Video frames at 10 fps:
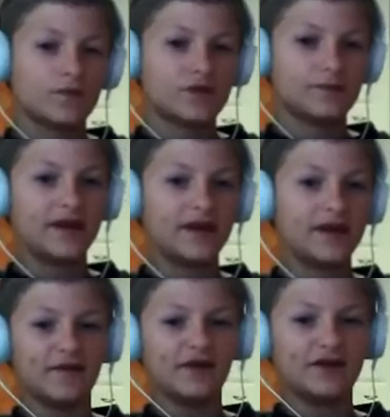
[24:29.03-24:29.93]
Space
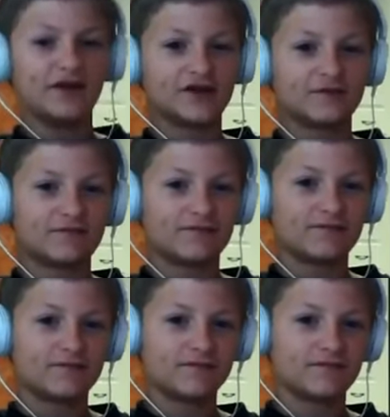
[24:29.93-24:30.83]
Invaders.
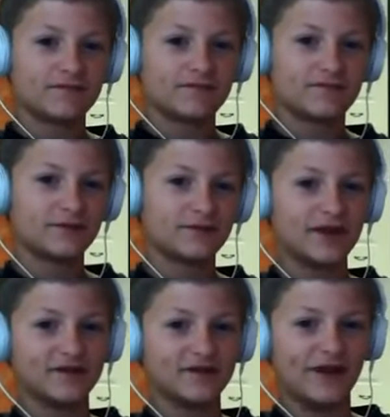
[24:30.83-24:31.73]

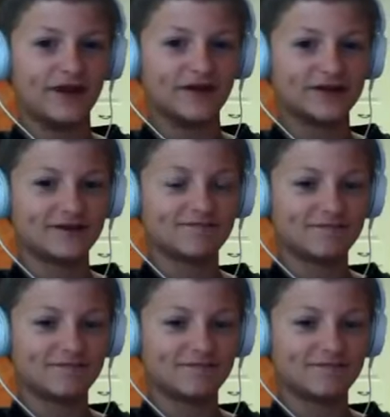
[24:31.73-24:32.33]
Space Invaders.